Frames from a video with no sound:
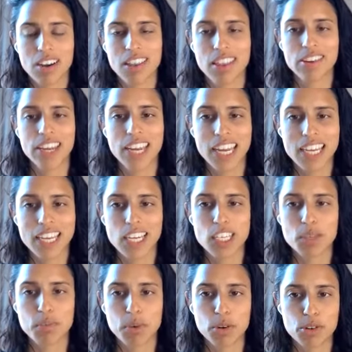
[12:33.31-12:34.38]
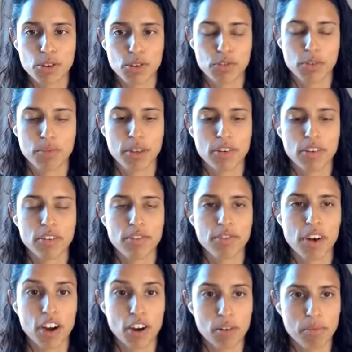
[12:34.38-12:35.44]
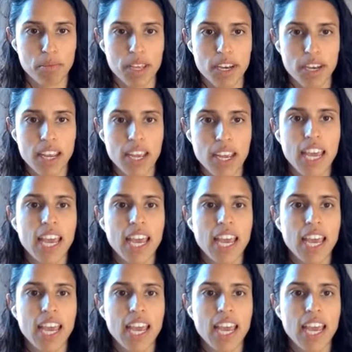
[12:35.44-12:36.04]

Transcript: They're getting exposure from their environment.